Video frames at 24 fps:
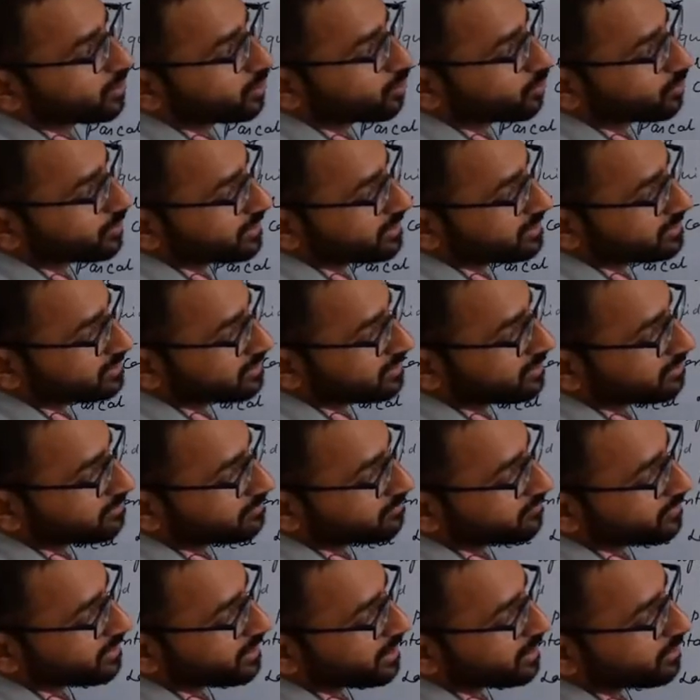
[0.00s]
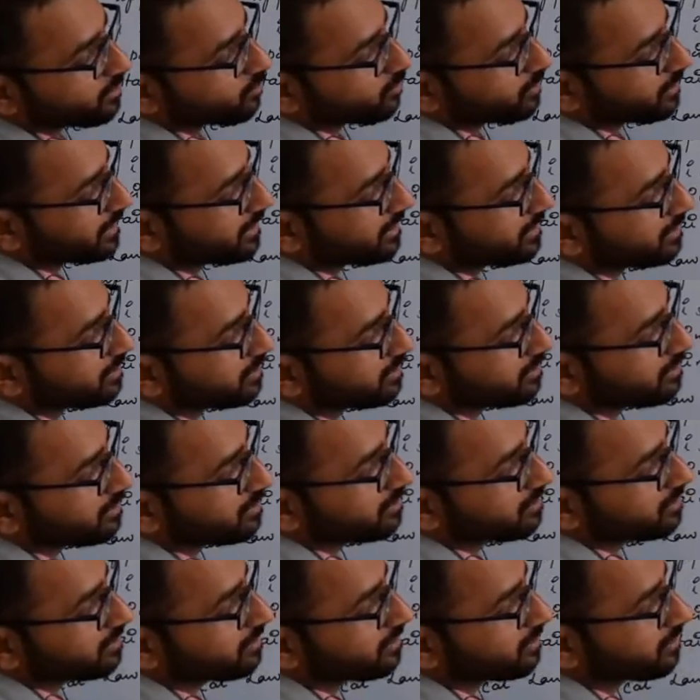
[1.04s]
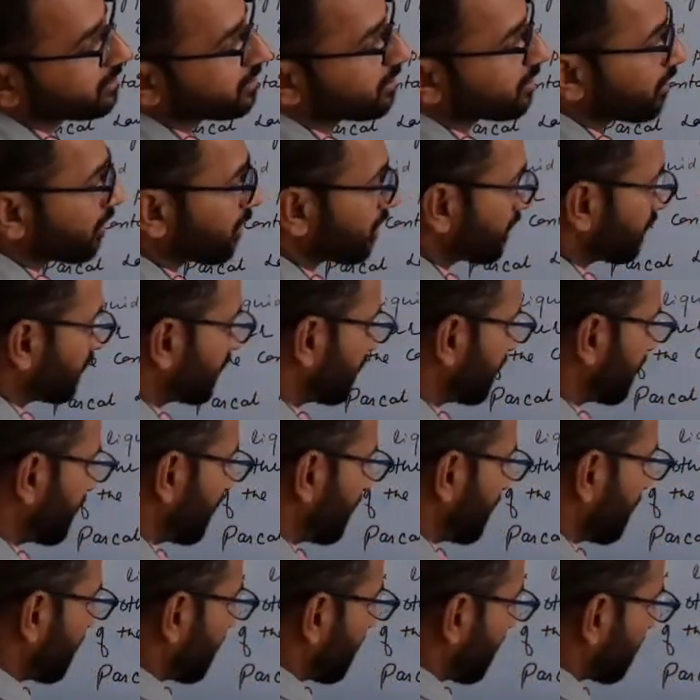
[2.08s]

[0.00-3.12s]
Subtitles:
noting here corner A